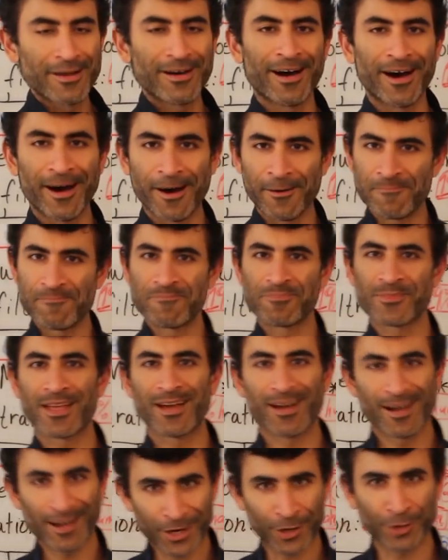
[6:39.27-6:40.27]
um,
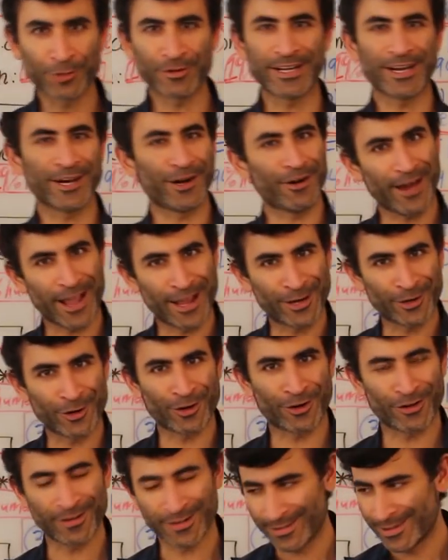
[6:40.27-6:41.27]
career and
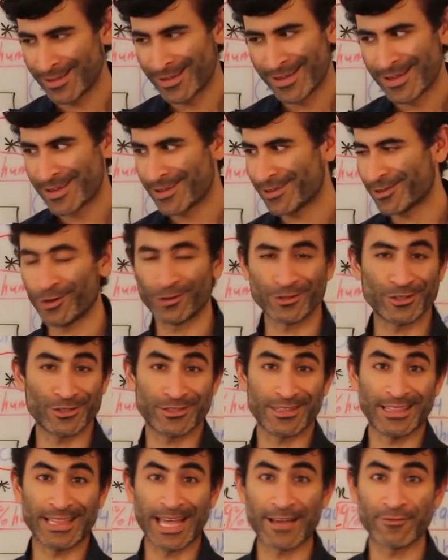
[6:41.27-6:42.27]
your you know,
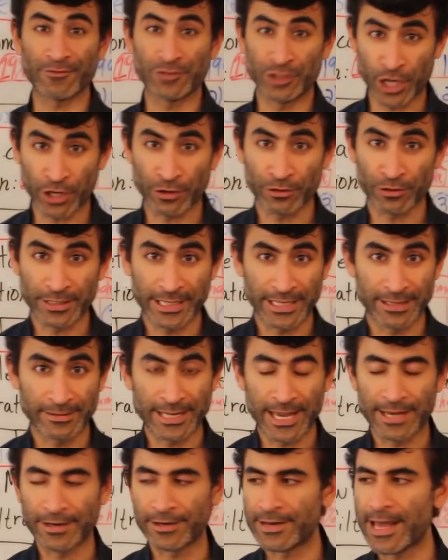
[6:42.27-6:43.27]
just life generally
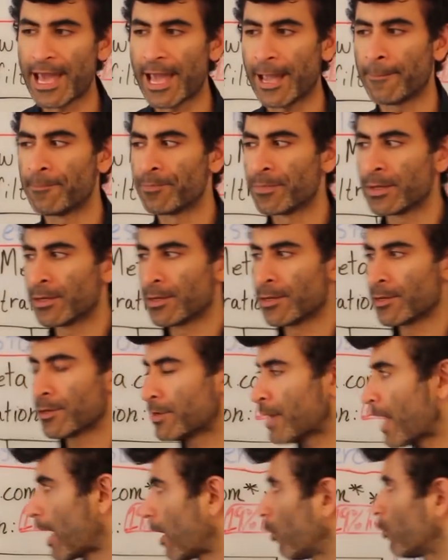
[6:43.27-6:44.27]
day to day.
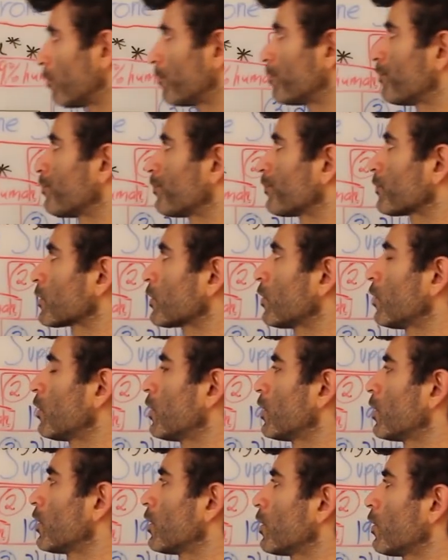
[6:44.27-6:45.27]
Now,
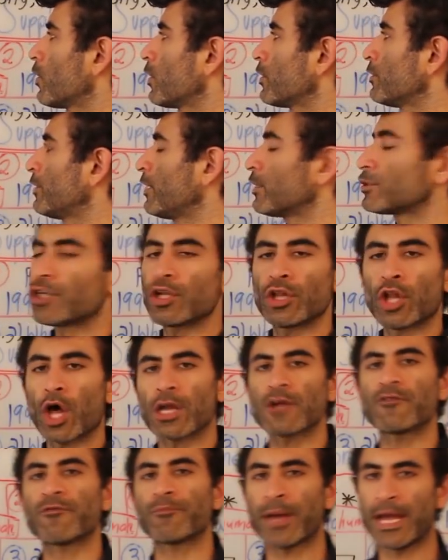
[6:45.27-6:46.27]
there's a
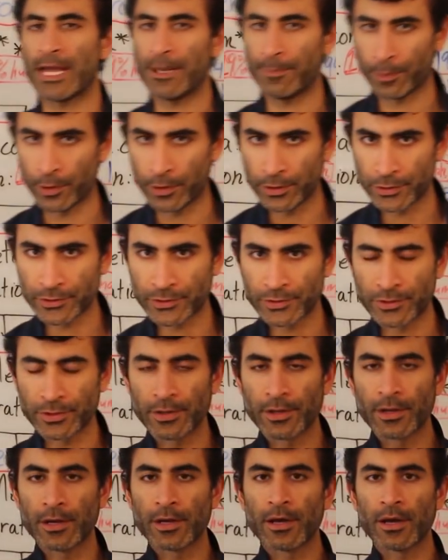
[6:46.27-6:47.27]
lot of papers
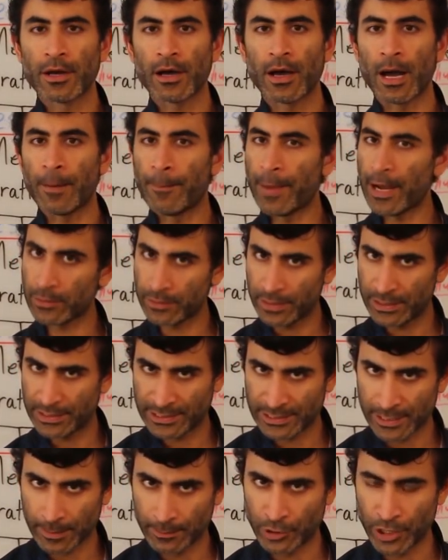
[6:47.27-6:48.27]
about this
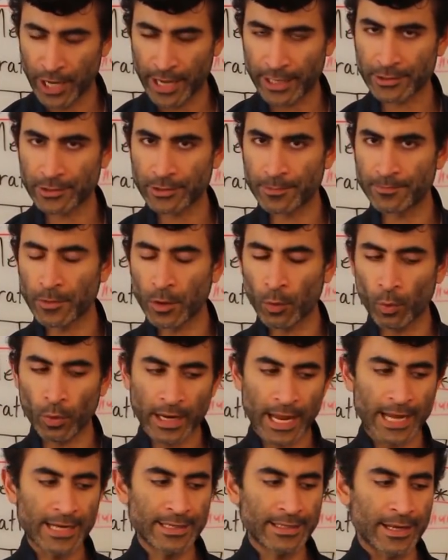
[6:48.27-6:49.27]
subject.
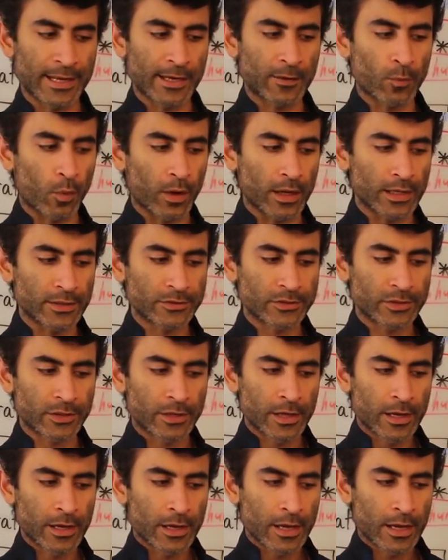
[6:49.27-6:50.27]
What I did was